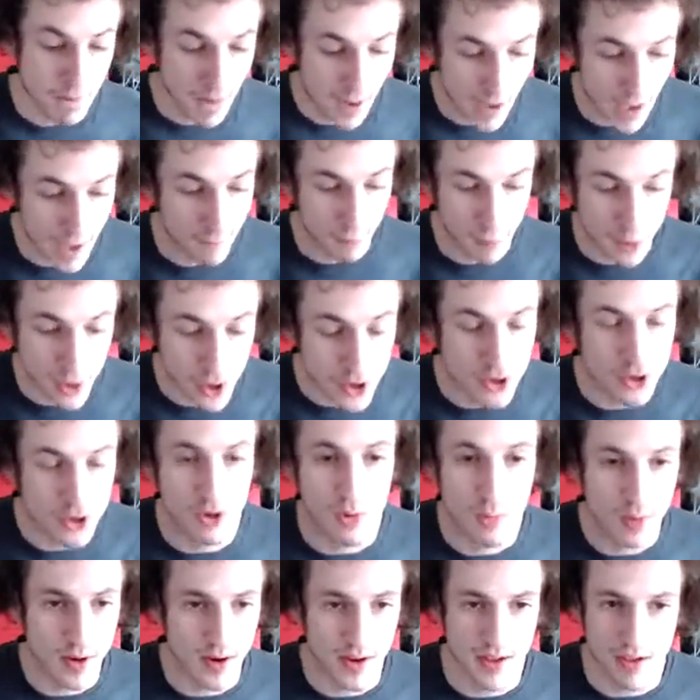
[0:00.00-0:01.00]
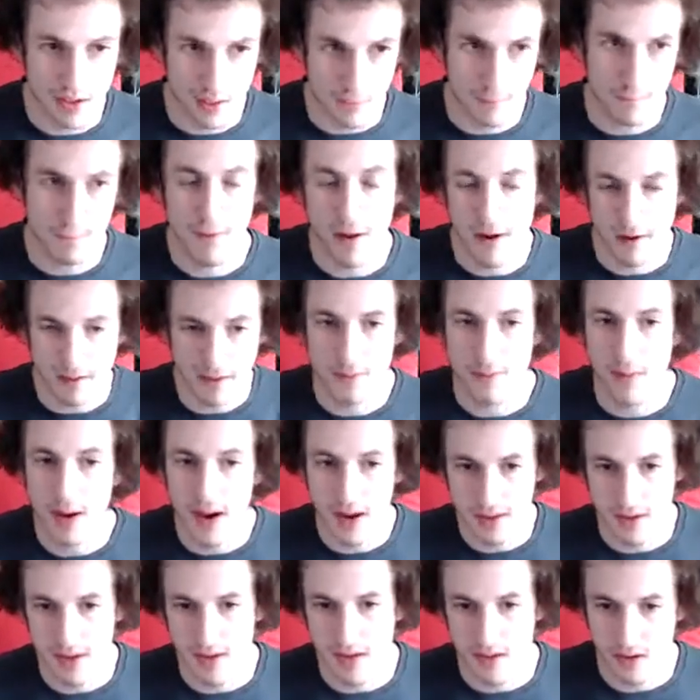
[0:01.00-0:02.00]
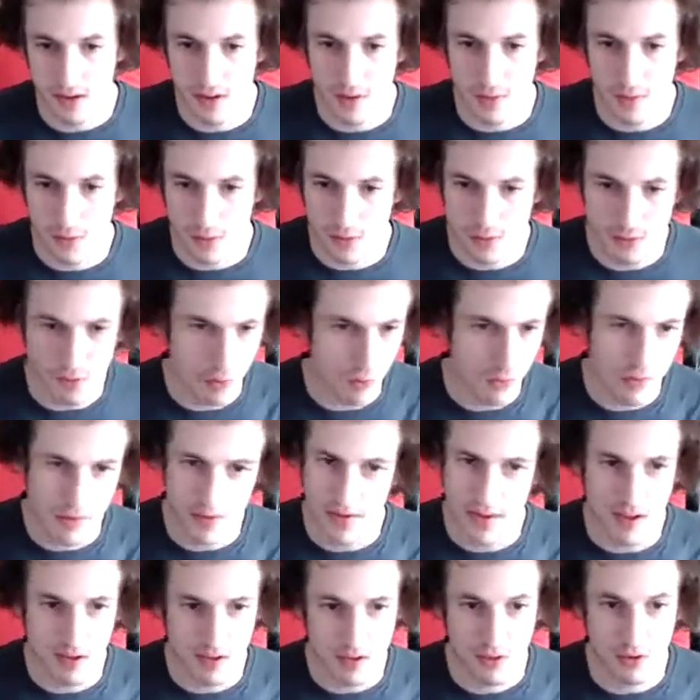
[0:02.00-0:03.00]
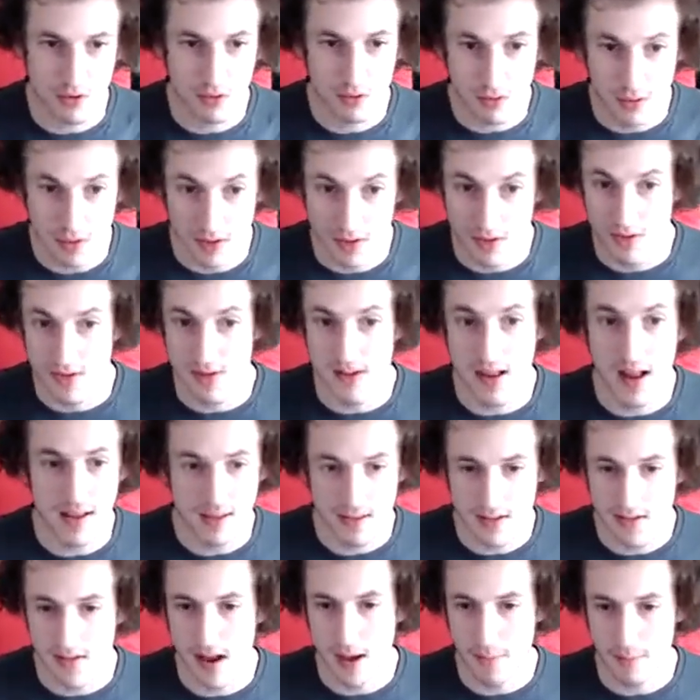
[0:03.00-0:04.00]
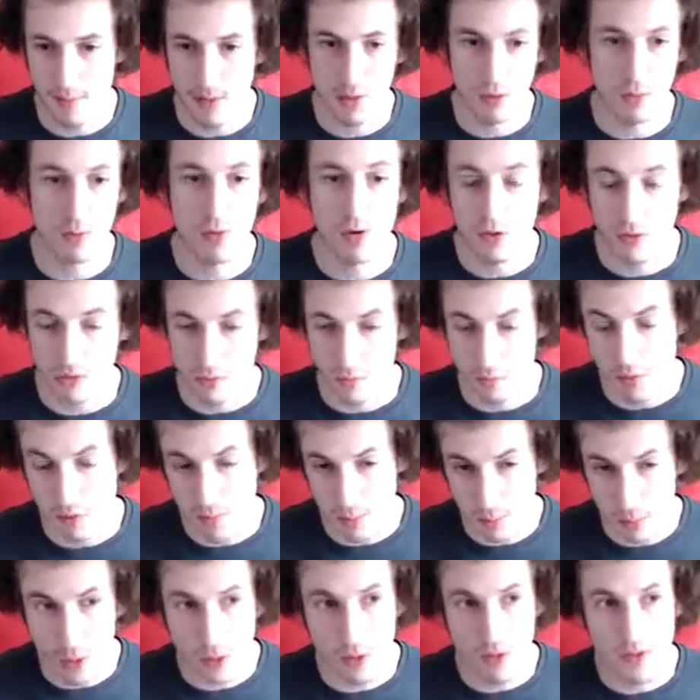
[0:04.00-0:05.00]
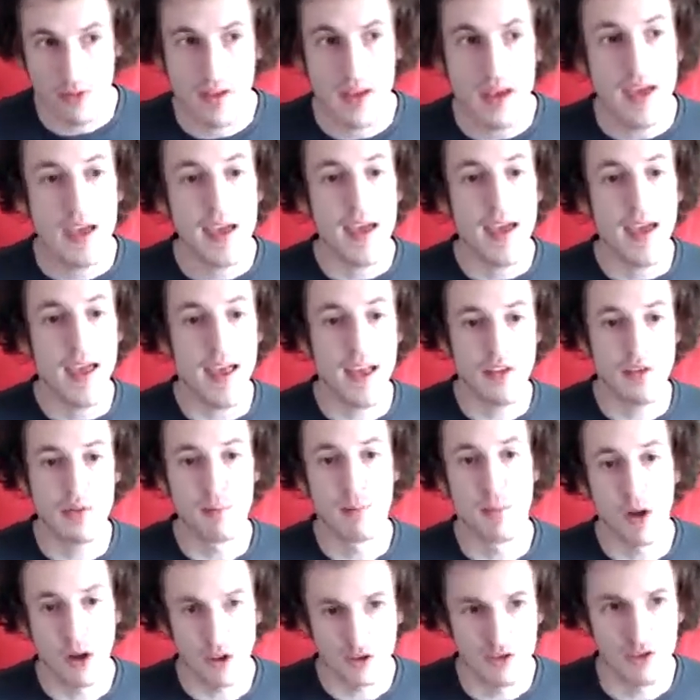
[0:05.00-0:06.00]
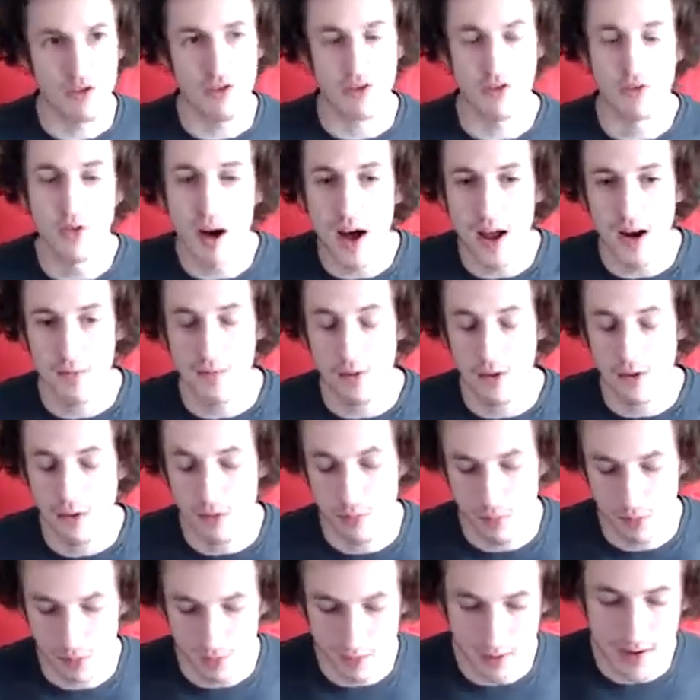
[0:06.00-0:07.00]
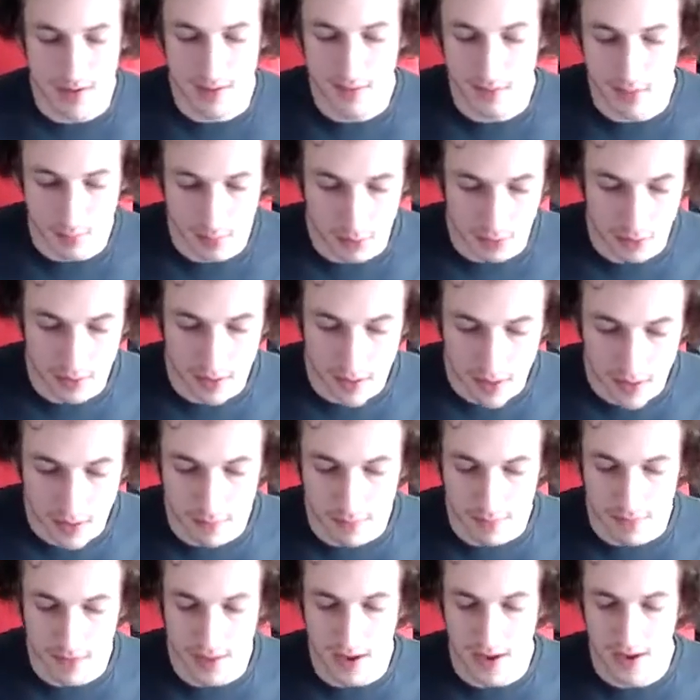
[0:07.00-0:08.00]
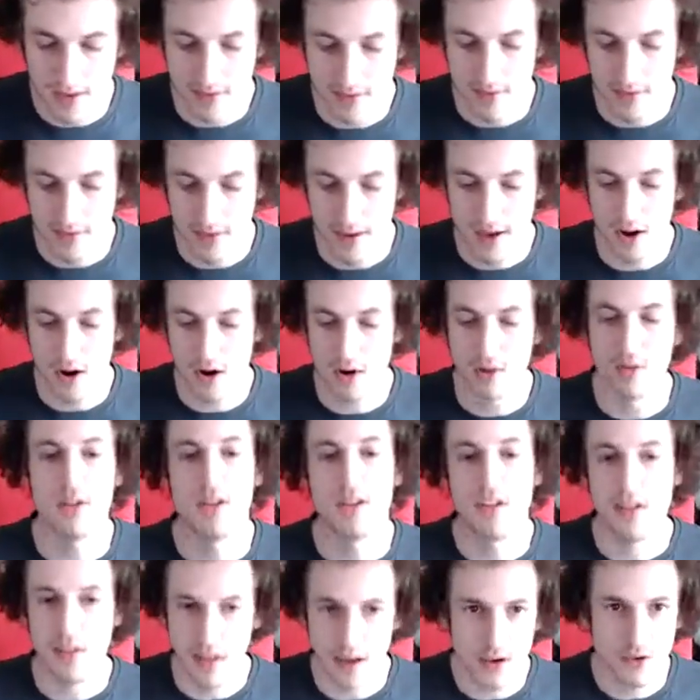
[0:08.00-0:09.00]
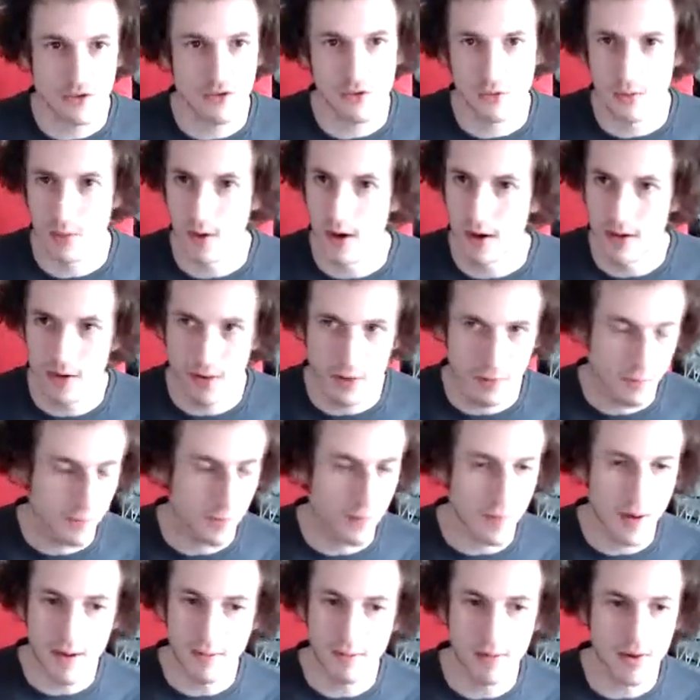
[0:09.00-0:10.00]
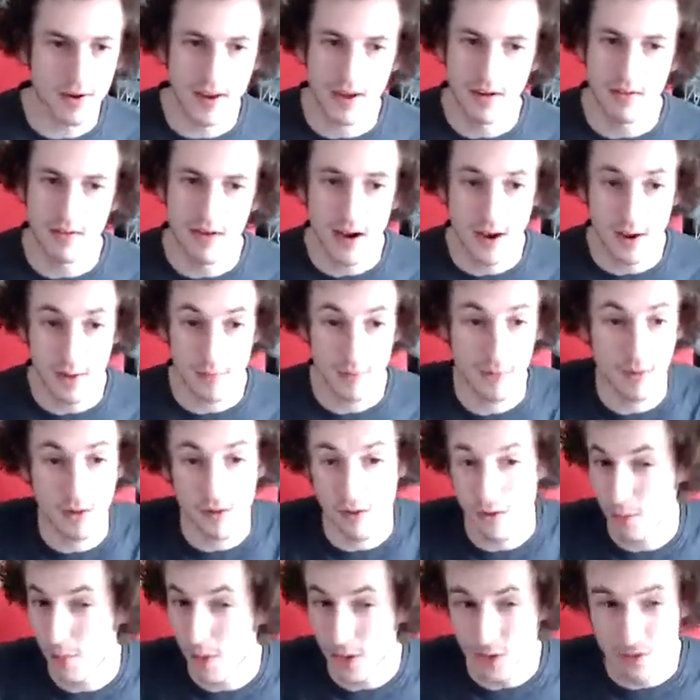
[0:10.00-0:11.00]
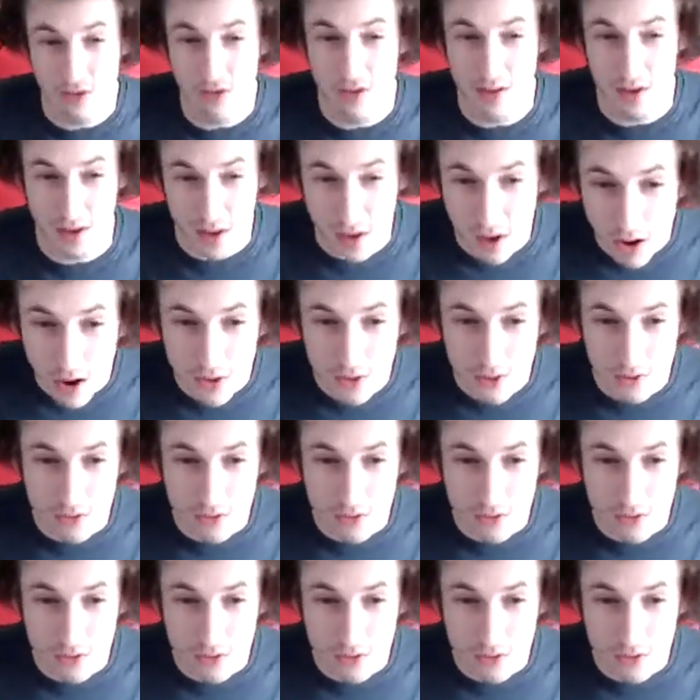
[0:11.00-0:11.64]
every human is affected by these individuals, and that certainly does not stop in the world of sports, as much as a lot of us would like to believe that they are a sanctuary from everyday life. And as much as they are